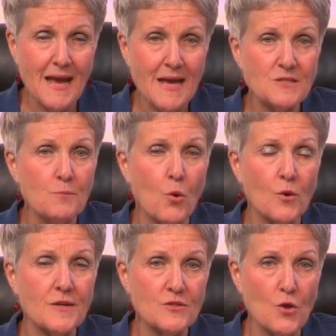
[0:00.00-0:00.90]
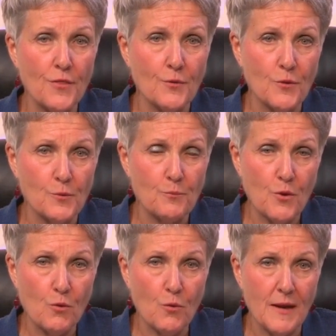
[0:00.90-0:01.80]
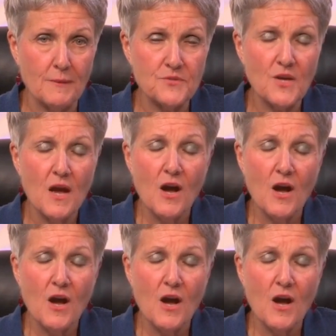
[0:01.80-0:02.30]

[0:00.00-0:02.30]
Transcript: as important as all their other programs,